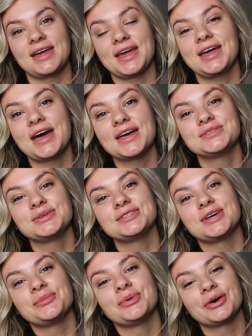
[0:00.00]
Hey guys, what's
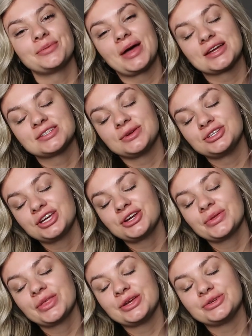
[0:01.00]
up? Welcome back to my
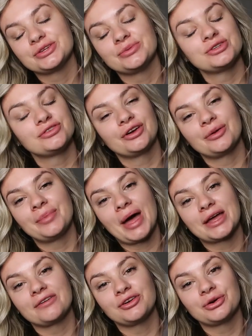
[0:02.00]
channel. Thank you so much for coming
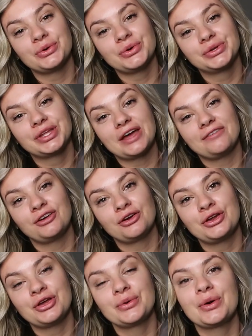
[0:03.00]
back. If you're old, if you're
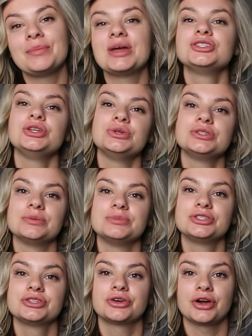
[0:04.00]
new, make sure you
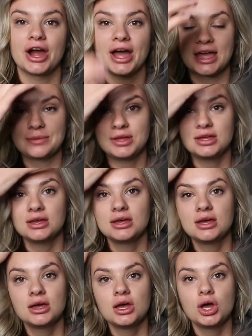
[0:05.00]
subscribe.
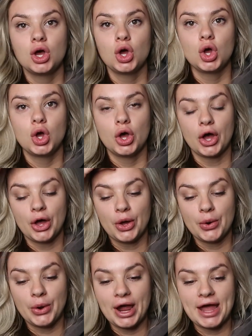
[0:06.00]

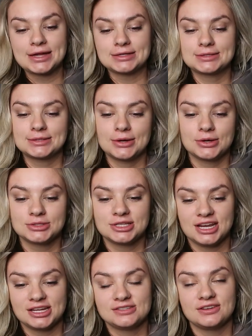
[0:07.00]
Alright, so
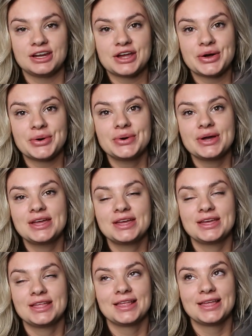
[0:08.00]
today's video
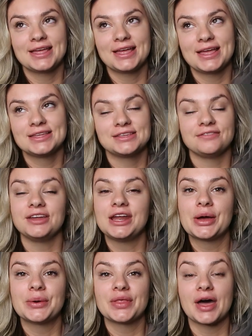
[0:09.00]
is a
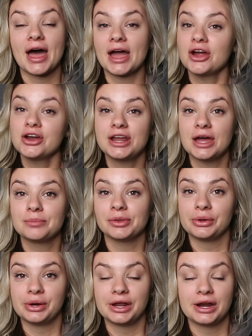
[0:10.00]
video that I already
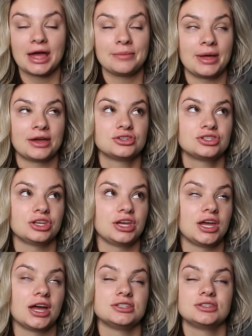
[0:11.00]
uploaded.
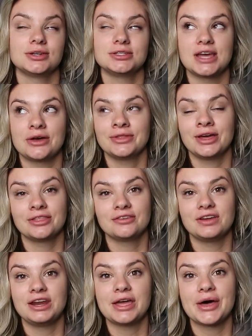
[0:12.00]
I took down the other
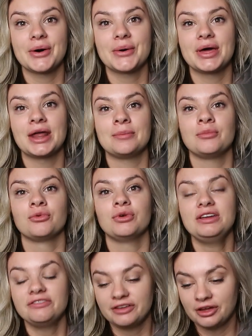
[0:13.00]
video and I'm
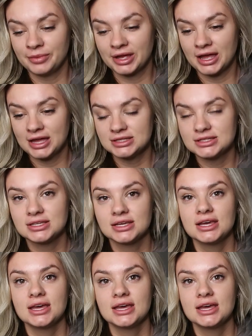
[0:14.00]
refilming it.